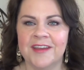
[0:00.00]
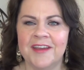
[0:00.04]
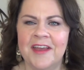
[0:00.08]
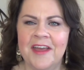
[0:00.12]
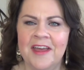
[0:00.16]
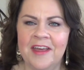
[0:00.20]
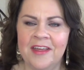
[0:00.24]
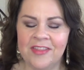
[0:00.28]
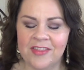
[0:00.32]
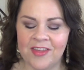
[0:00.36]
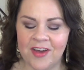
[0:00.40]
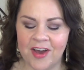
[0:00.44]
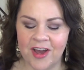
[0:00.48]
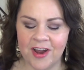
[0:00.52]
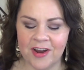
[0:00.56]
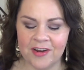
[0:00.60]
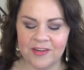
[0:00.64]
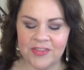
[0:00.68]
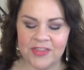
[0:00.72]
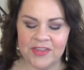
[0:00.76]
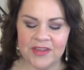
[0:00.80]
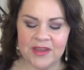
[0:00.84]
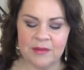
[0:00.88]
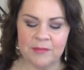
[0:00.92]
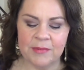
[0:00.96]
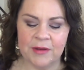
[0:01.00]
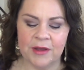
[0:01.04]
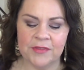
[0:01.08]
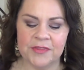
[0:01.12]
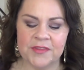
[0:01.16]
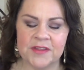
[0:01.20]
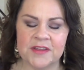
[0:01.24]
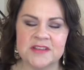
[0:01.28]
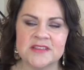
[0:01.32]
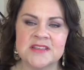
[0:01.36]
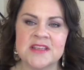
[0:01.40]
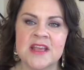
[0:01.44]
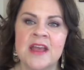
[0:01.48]
the hard thing about
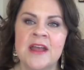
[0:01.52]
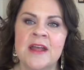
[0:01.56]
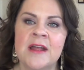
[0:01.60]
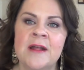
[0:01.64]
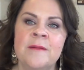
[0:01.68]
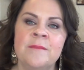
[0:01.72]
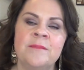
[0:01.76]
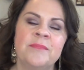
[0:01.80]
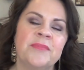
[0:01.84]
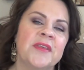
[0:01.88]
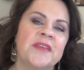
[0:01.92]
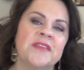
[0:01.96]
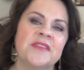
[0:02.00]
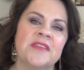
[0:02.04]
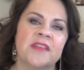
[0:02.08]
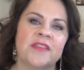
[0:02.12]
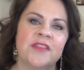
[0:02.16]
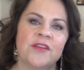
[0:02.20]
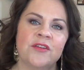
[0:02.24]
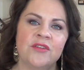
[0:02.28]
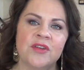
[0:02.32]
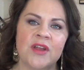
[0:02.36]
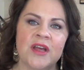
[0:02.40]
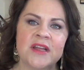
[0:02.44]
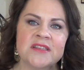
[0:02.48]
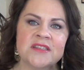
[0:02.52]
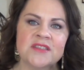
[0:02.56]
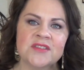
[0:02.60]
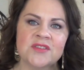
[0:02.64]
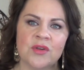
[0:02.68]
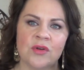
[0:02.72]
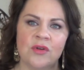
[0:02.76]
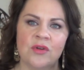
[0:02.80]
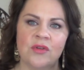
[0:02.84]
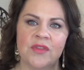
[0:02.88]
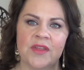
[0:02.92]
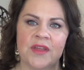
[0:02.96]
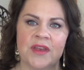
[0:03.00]
these is that they're not
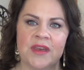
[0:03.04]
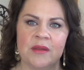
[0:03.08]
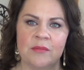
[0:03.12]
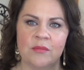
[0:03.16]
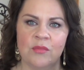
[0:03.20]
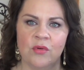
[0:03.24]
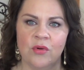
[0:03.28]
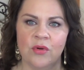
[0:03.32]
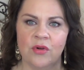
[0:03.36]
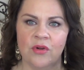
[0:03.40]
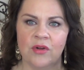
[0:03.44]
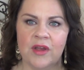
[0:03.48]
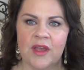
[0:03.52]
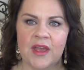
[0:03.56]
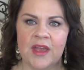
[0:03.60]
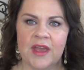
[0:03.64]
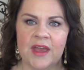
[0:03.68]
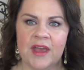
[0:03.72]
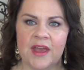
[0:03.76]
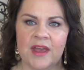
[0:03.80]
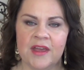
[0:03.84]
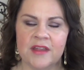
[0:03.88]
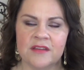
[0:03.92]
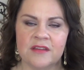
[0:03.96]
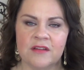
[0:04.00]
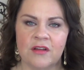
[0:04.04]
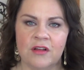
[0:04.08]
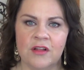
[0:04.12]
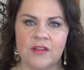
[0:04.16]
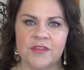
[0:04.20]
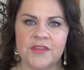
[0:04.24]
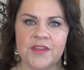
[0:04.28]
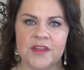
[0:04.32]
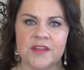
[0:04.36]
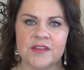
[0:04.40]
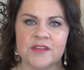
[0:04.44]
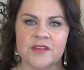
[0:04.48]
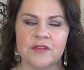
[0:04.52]
sold anymore at
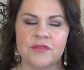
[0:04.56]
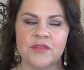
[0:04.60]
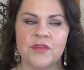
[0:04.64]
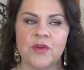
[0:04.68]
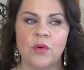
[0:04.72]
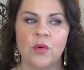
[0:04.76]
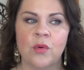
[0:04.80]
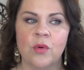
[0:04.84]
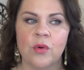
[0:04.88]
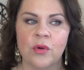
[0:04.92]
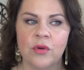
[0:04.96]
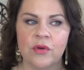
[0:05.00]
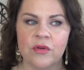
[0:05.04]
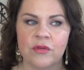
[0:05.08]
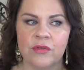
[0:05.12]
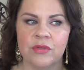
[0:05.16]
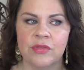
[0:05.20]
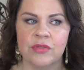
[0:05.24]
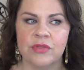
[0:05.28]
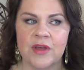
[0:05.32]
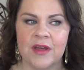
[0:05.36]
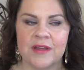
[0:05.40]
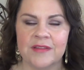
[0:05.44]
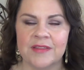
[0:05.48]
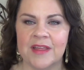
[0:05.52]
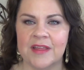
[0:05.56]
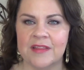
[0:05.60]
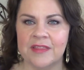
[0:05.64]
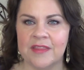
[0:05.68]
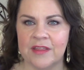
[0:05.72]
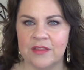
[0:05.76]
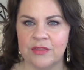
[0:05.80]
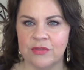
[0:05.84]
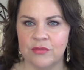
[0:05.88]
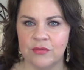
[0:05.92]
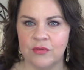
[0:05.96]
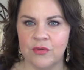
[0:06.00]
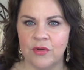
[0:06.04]
Ulta. So if you order online,
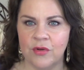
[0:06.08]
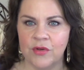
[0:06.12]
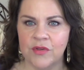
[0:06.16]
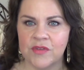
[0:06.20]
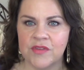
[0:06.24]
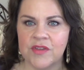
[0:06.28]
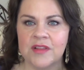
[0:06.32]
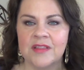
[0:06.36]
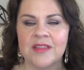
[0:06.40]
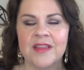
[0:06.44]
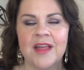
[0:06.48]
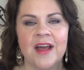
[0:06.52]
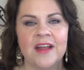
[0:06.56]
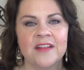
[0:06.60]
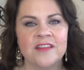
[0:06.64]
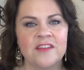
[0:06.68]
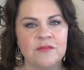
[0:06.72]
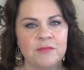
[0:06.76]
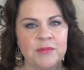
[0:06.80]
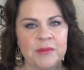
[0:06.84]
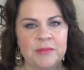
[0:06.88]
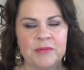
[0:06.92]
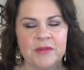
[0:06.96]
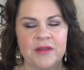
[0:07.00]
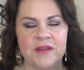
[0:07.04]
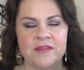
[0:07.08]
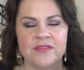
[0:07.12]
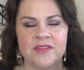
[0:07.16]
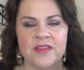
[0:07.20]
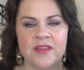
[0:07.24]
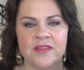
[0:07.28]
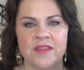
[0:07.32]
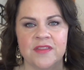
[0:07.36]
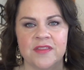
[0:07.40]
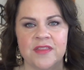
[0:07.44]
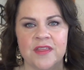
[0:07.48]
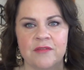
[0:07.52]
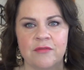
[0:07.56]
like through Kohl's, lots of people have
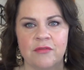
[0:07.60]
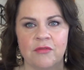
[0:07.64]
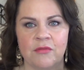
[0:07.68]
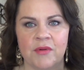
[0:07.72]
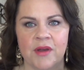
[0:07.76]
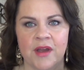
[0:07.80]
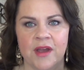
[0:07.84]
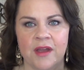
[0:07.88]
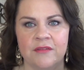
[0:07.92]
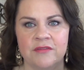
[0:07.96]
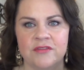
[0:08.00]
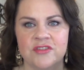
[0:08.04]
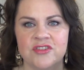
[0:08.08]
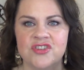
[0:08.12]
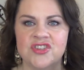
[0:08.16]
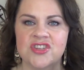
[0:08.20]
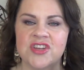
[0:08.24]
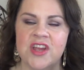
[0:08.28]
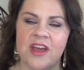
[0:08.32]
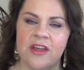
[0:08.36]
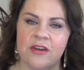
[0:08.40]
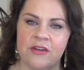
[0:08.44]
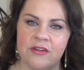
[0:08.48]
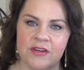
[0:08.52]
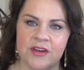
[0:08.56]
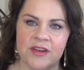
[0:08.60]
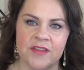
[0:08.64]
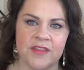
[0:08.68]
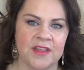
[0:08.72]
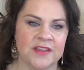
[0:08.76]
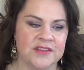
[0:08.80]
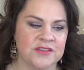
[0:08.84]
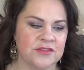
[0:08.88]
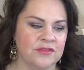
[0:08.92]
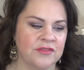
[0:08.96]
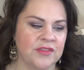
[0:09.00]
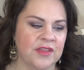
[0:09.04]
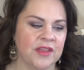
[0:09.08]
said that they've arrived shattered and
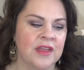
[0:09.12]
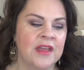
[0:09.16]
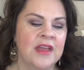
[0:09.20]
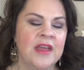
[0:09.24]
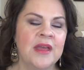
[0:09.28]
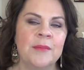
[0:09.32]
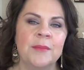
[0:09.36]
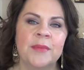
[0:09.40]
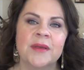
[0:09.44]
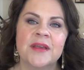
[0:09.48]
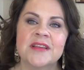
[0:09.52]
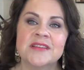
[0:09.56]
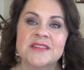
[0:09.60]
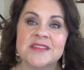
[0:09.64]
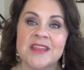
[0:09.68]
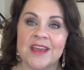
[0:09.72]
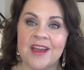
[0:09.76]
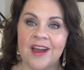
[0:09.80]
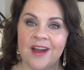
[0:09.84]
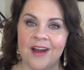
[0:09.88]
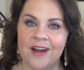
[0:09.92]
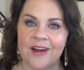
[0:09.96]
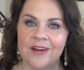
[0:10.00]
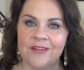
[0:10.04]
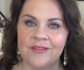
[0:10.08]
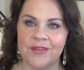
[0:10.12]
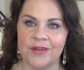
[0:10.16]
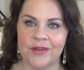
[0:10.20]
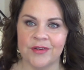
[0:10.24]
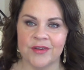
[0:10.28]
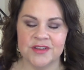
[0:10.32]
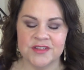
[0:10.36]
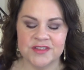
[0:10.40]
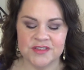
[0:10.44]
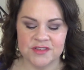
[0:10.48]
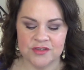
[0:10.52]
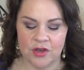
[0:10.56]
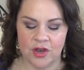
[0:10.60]
that sort of thing because they are
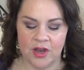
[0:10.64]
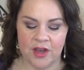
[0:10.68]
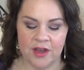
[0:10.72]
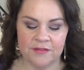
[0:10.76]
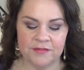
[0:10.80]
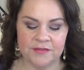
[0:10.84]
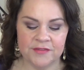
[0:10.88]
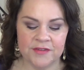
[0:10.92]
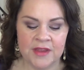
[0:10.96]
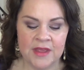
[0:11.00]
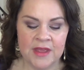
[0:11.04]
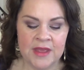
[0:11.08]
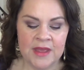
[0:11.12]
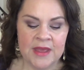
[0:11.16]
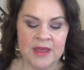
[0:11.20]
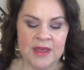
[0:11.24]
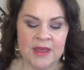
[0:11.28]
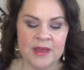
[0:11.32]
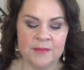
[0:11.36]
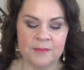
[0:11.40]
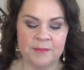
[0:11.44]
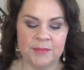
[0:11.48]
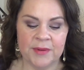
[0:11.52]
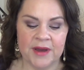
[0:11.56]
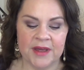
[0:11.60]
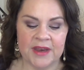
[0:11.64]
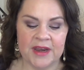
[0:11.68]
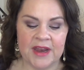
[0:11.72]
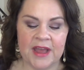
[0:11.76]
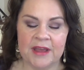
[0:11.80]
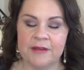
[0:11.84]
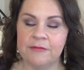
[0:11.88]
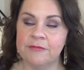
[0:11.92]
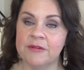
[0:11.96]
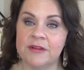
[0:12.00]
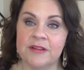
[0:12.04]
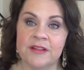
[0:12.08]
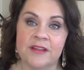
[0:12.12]
very soft. But
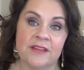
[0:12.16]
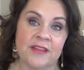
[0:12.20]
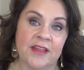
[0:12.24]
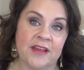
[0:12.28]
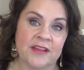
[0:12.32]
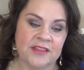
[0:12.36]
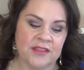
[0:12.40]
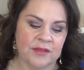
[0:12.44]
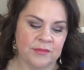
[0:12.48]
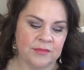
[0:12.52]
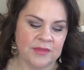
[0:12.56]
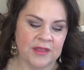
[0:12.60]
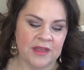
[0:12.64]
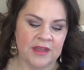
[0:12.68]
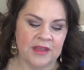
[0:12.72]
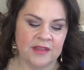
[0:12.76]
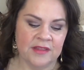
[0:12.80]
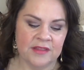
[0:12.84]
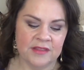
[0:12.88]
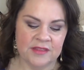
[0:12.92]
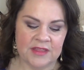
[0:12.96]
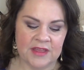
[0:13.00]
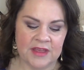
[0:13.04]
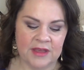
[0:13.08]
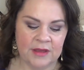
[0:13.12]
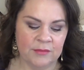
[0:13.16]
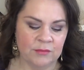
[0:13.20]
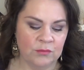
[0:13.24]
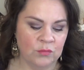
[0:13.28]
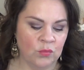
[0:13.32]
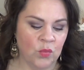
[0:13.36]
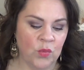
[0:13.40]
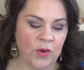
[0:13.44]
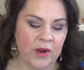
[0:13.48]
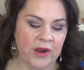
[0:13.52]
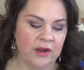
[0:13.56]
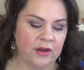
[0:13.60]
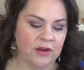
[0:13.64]
I really like them. They, they
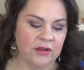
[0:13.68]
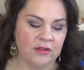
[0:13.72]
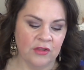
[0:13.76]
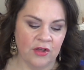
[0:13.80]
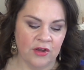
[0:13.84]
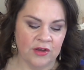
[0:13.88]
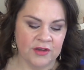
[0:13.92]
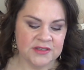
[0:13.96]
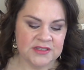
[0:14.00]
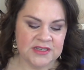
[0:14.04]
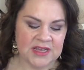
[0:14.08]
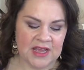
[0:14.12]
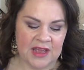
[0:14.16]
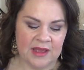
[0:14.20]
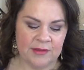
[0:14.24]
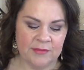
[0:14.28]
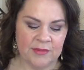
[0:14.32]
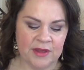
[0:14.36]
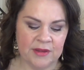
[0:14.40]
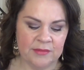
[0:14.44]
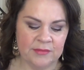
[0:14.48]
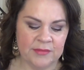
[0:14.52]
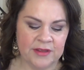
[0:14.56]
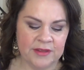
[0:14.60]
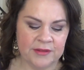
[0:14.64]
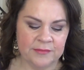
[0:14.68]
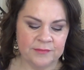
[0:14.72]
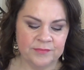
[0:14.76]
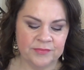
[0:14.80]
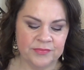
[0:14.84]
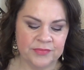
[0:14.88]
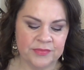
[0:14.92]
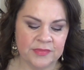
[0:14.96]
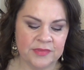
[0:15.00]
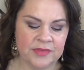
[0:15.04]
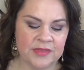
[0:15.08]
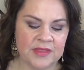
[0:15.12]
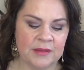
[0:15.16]
wear a long time on me.
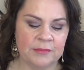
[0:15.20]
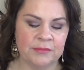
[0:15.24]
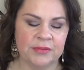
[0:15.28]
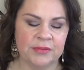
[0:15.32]
They